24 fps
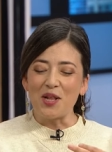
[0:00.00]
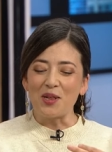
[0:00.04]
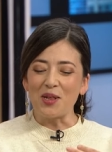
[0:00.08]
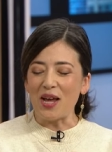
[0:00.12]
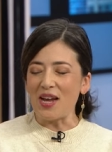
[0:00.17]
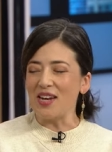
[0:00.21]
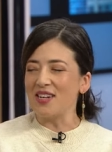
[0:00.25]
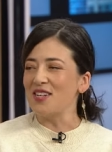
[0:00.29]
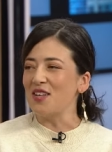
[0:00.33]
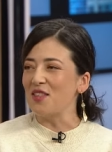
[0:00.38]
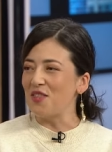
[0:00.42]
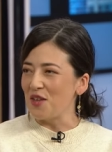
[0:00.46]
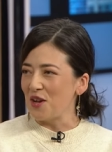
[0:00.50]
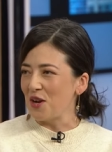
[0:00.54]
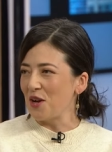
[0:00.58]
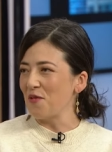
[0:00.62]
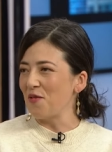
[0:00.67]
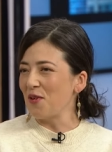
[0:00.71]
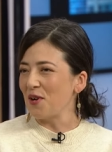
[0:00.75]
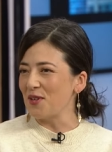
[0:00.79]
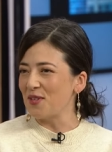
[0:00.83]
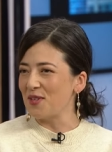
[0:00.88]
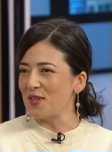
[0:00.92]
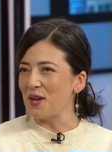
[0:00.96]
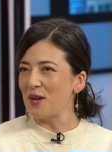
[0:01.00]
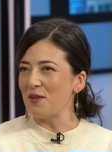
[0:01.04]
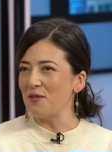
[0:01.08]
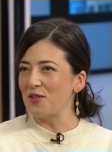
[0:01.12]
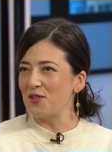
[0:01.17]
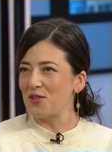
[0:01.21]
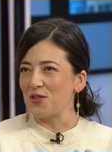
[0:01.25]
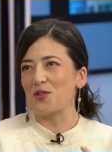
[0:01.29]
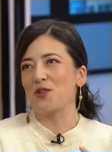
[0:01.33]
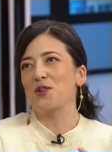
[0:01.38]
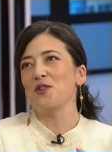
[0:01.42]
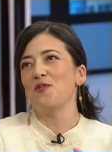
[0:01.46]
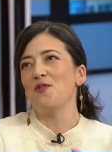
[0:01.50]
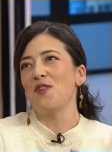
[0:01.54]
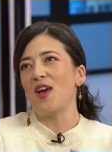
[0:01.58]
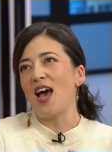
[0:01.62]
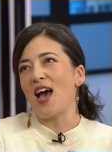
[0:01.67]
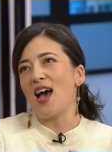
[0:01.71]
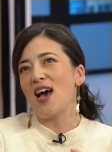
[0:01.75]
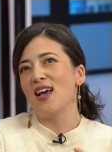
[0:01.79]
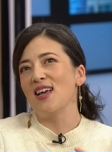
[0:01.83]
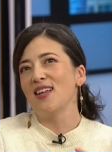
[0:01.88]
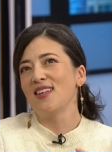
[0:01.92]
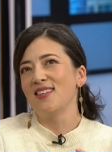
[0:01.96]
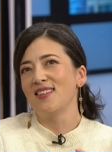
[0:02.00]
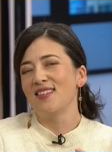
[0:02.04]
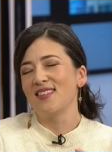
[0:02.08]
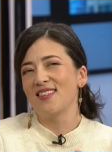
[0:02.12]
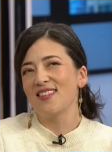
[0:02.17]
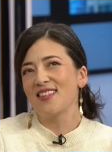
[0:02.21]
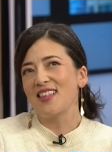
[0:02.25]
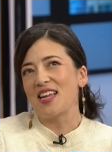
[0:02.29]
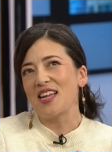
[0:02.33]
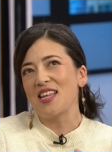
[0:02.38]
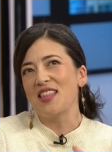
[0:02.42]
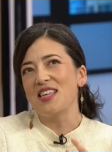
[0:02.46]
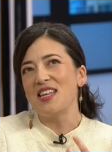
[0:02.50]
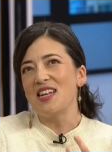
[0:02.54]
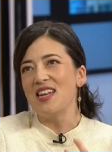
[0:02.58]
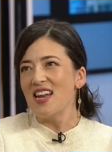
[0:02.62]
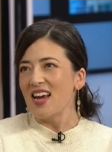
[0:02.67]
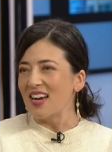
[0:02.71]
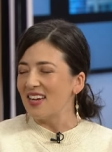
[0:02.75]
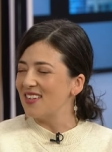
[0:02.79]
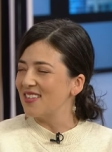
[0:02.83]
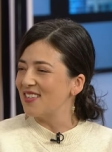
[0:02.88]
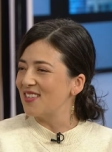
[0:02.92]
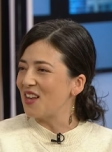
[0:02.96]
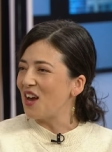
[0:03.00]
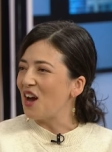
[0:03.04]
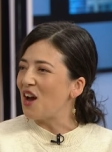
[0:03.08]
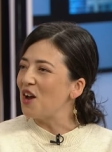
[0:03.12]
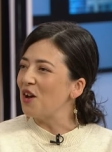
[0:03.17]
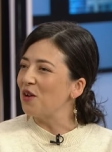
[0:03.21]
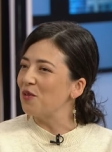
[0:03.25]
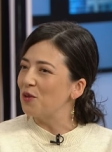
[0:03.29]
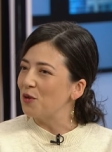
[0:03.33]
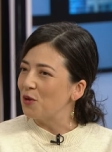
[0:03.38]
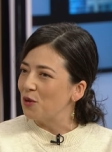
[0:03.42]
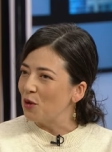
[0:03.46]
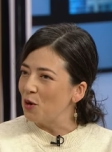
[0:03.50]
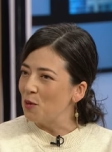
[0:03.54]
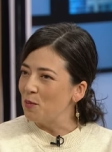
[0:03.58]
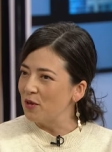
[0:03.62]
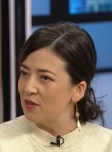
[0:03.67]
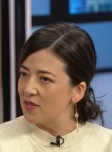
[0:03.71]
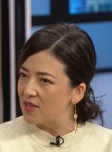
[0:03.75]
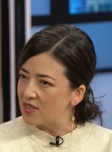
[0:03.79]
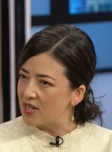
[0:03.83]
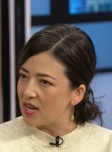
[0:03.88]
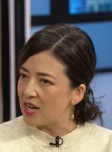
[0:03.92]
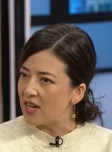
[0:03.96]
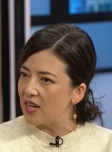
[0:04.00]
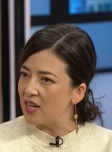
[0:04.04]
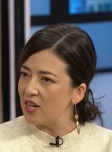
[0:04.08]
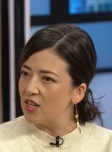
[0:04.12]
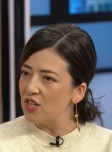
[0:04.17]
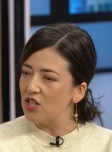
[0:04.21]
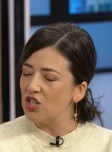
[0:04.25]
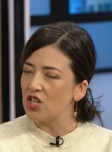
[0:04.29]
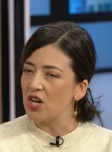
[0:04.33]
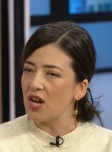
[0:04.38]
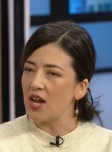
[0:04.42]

like to think of ourselves sort of as like the nice guy on the global stage.